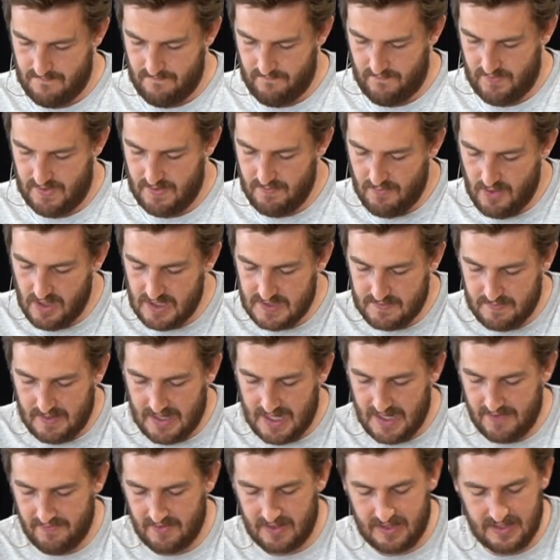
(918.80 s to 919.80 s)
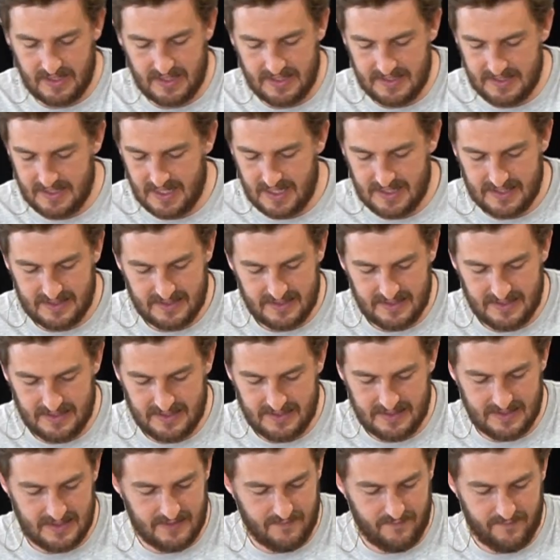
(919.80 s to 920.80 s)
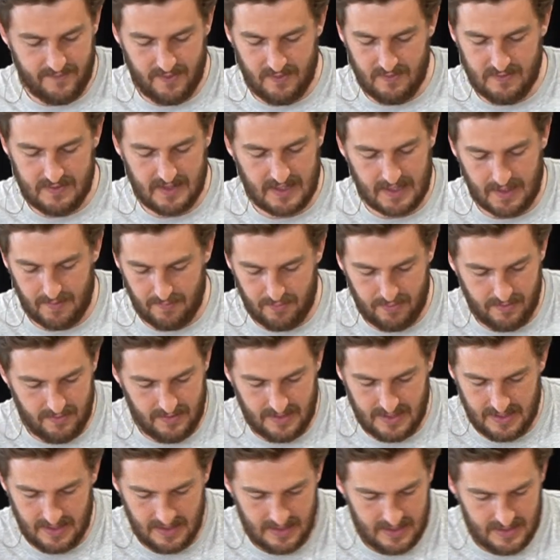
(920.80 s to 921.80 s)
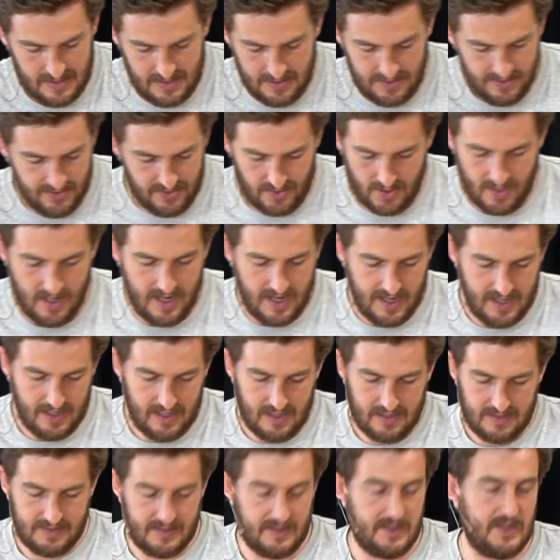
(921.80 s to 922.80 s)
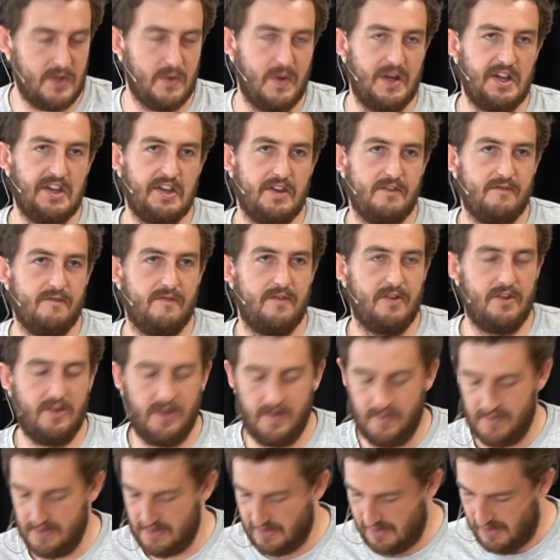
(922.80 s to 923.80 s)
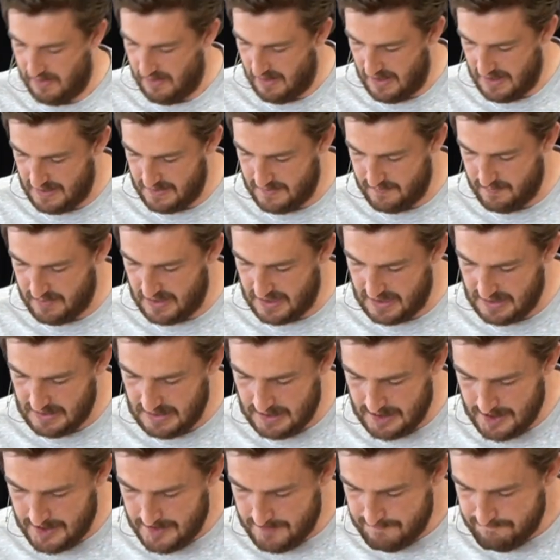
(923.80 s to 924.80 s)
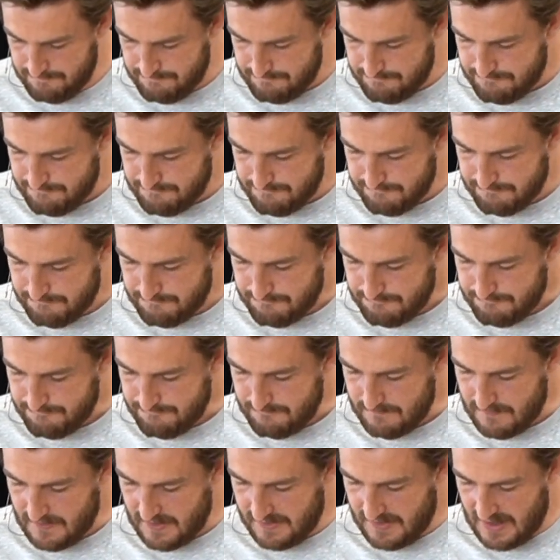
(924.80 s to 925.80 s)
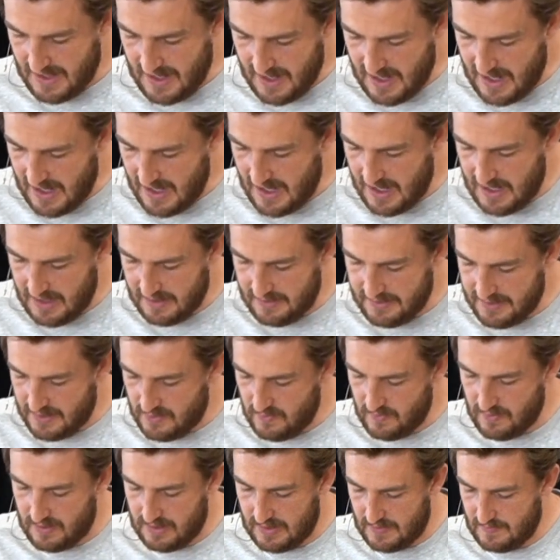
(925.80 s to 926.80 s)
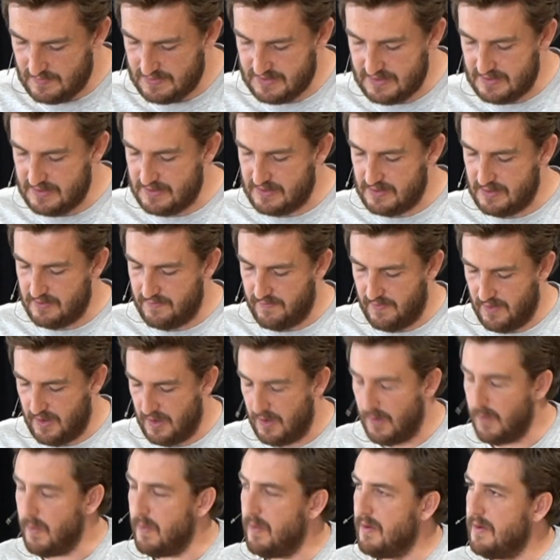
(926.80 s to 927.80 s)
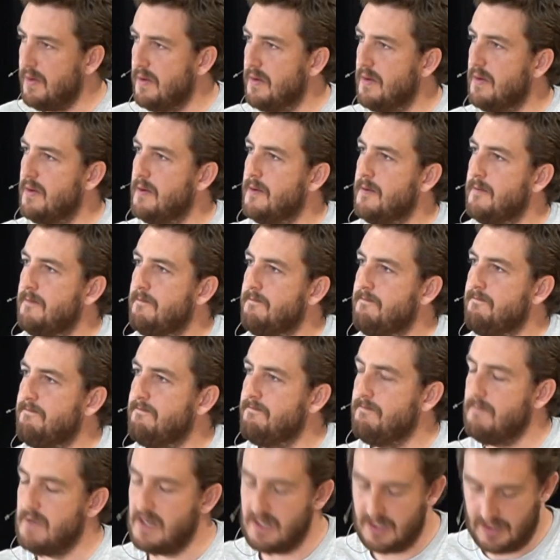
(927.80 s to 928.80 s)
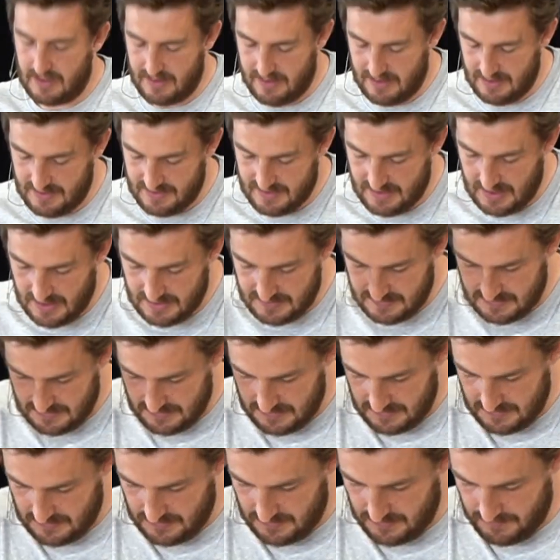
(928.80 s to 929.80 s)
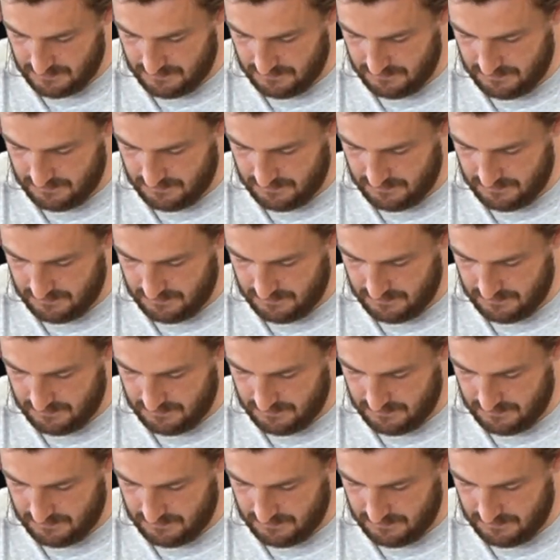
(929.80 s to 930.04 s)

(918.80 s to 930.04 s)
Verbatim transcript: For the most part of Ecclesiastes, it feels like a pretty dire situation for humankind, but there are little glimpses of hope in Ecclesiastes.